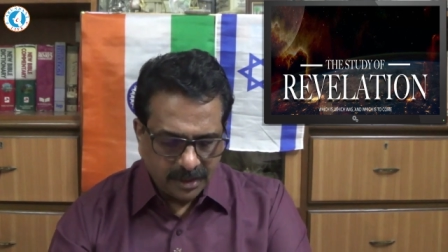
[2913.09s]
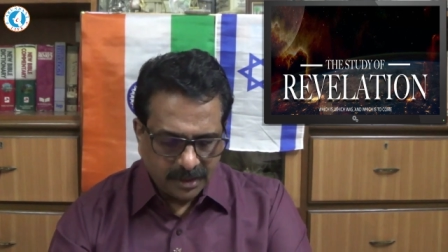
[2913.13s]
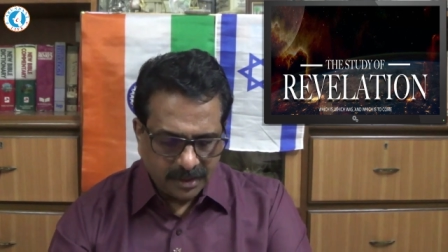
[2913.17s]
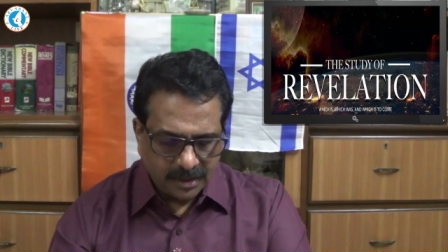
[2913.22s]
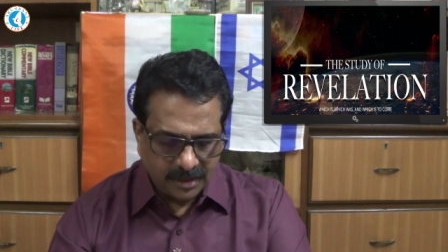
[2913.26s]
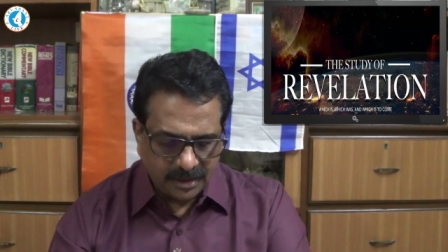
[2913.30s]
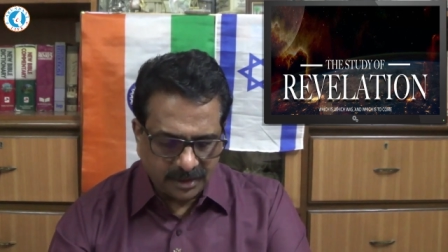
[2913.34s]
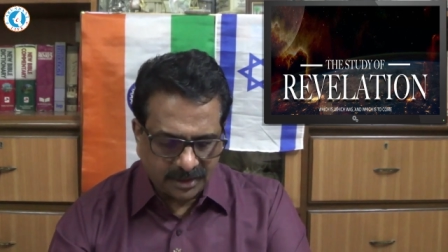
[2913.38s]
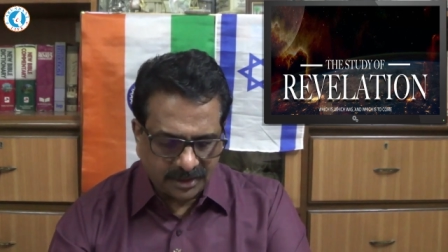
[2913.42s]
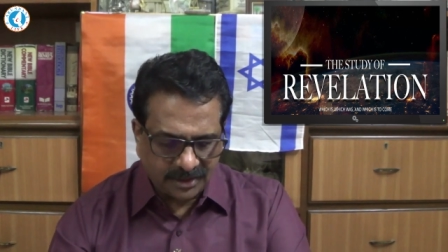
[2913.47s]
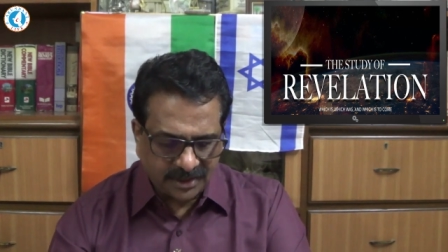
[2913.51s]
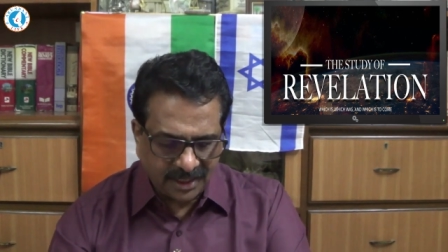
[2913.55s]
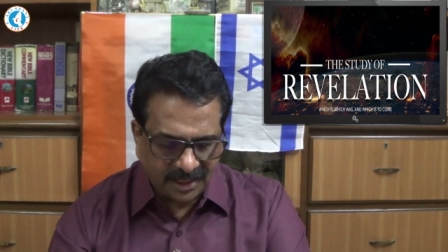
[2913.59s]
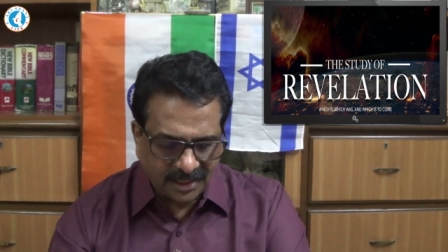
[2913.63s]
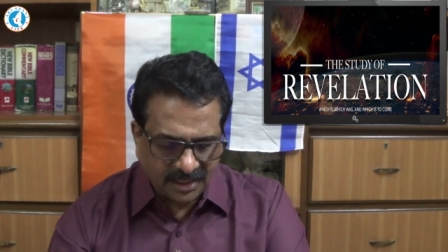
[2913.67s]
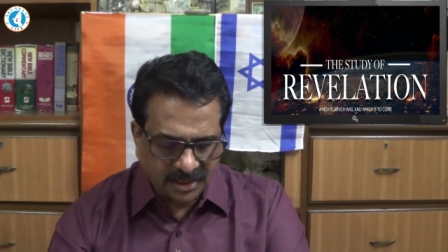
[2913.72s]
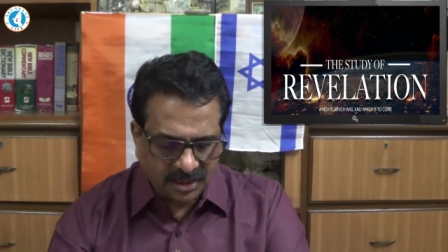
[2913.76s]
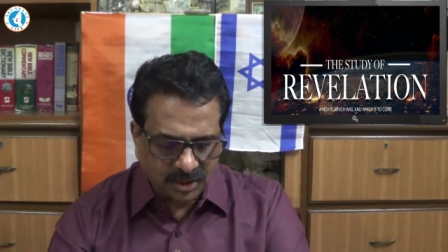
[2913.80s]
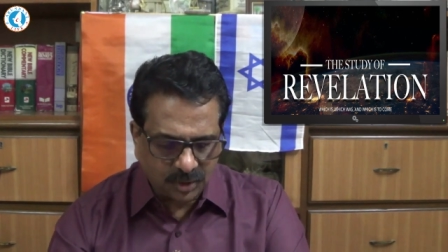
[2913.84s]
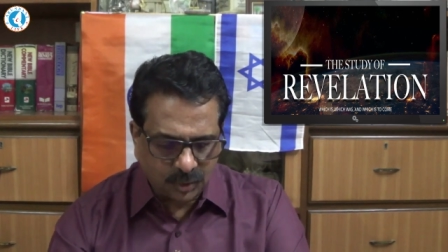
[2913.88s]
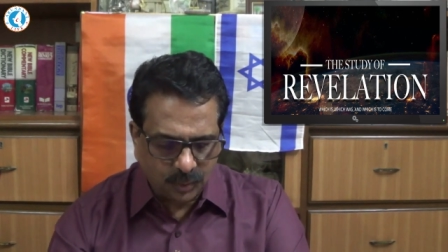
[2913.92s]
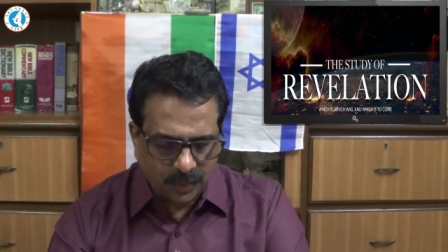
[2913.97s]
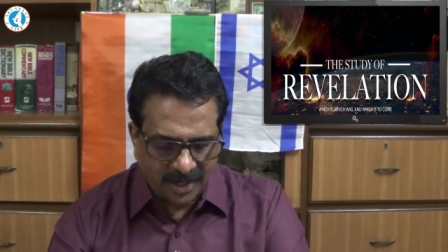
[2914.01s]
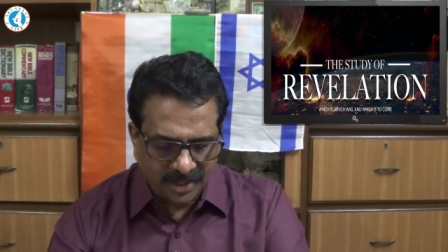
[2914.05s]
The
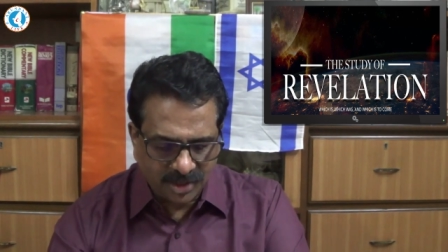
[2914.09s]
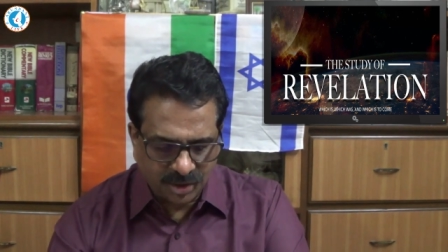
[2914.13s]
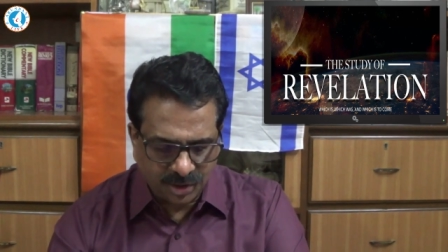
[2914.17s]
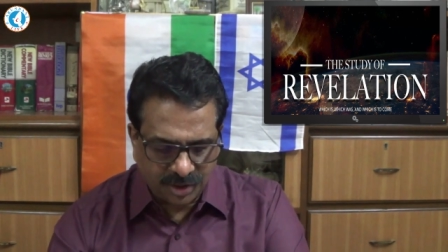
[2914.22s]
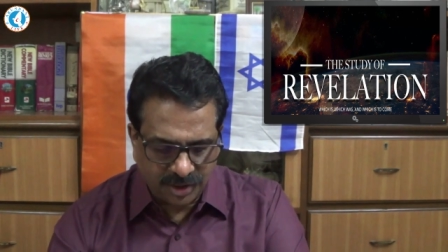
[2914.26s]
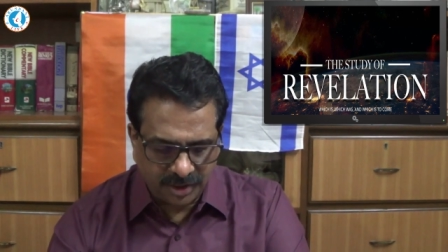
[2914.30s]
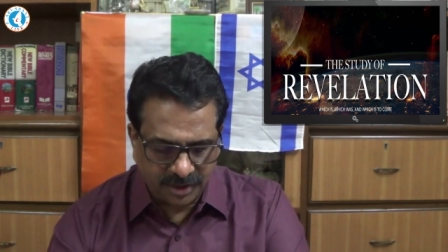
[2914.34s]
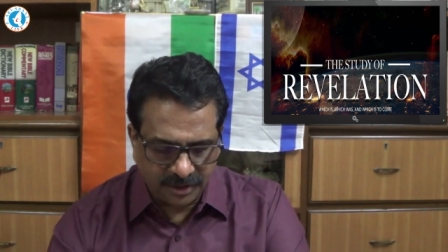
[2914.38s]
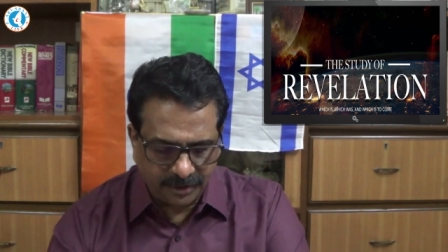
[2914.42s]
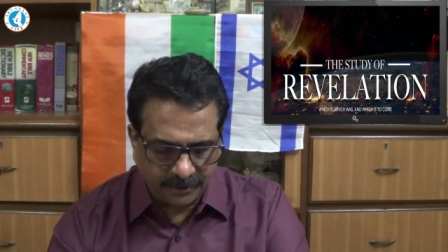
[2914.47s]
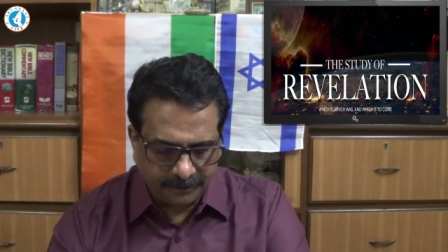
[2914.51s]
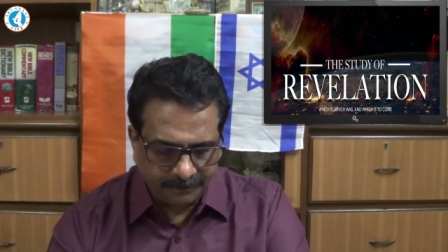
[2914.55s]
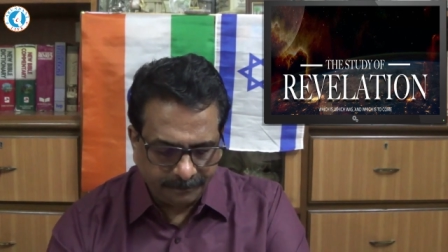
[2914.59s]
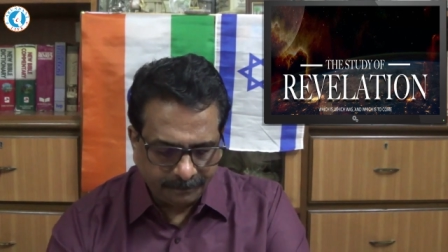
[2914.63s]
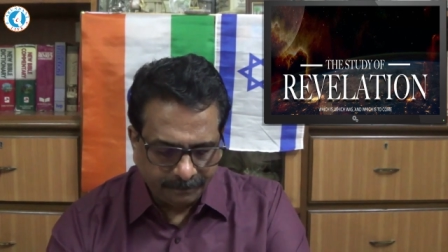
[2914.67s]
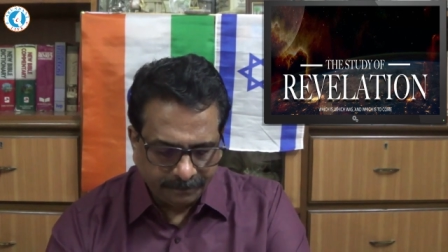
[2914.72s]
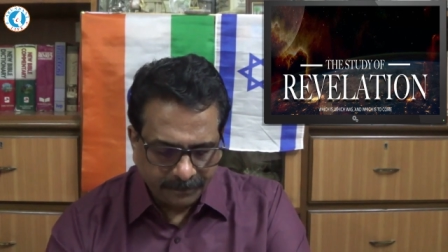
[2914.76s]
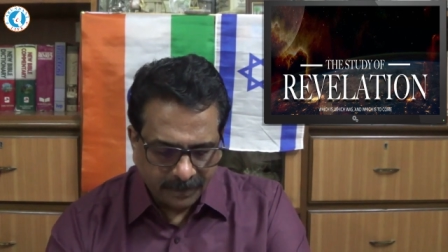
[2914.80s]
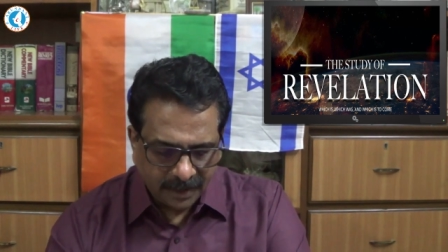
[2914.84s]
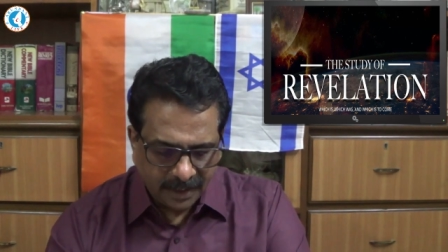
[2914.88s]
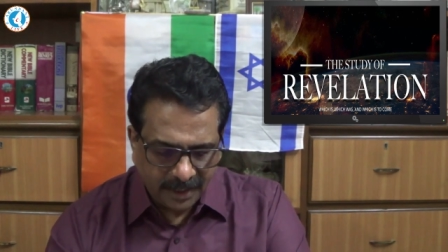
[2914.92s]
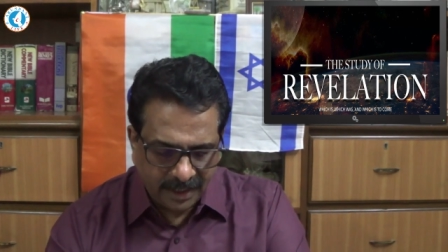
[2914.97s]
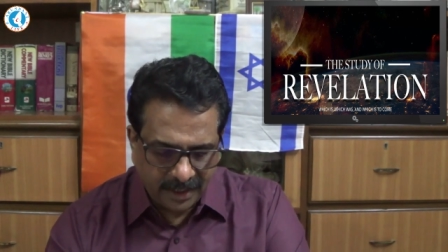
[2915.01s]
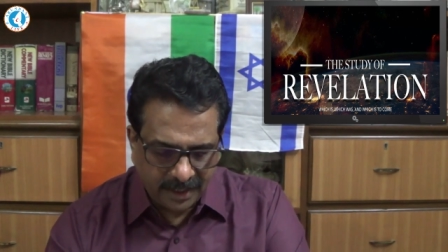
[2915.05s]
sixth question
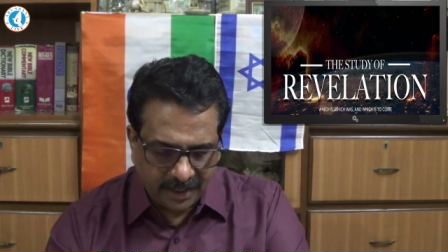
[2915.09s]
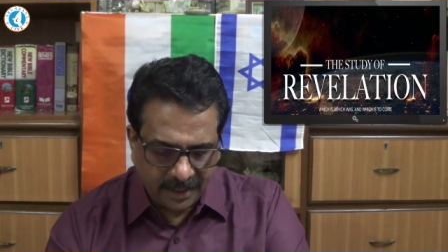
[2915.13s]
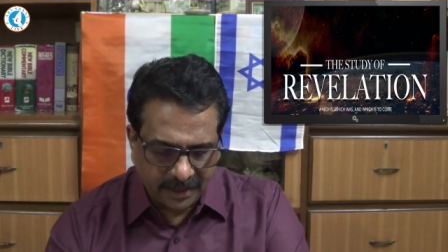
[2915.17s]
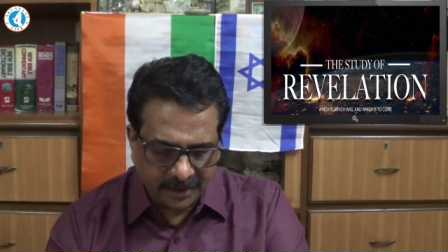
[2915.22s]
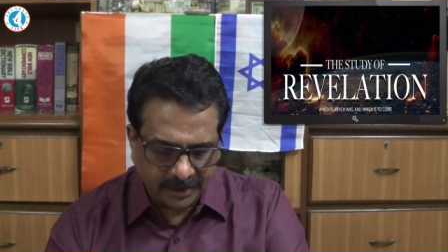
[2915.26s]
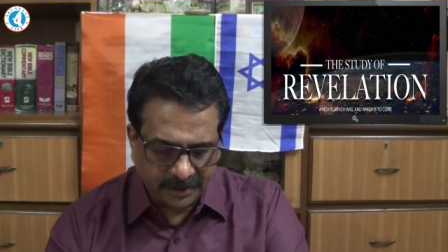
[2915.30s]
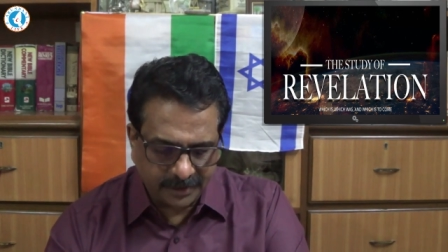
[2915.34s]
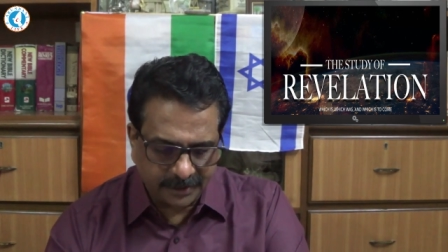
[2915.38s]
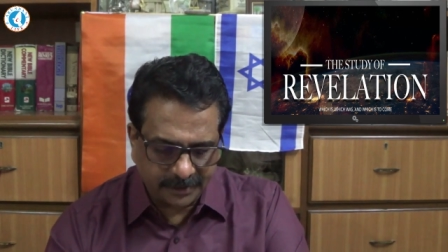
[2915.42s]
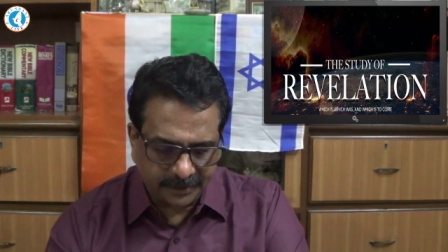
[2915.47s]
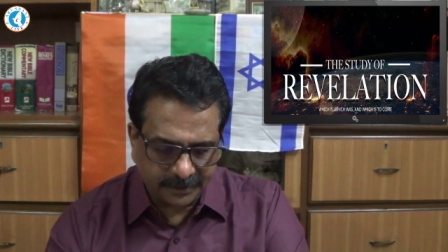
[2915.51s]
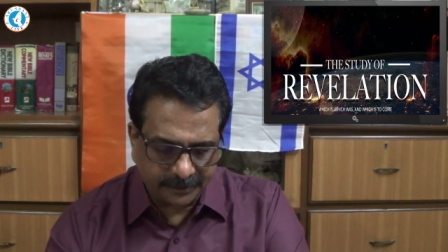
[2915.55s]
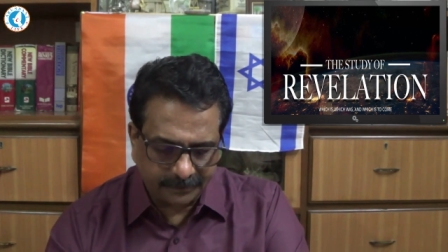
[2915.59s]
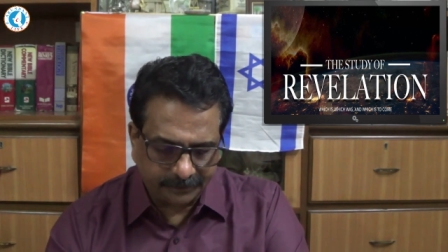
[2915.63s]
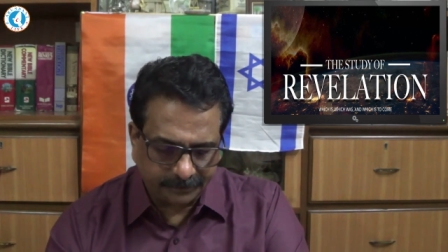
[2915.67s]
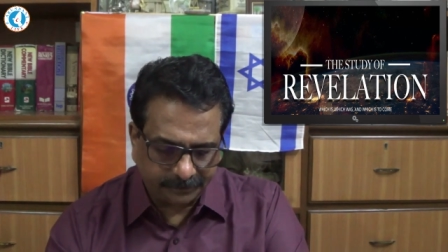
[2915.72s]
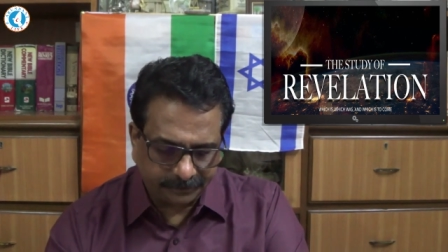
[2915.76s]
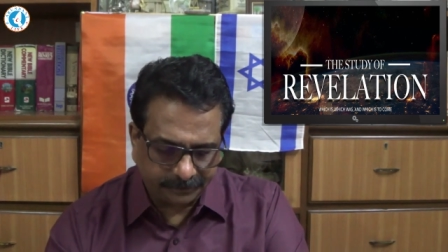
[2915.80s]
is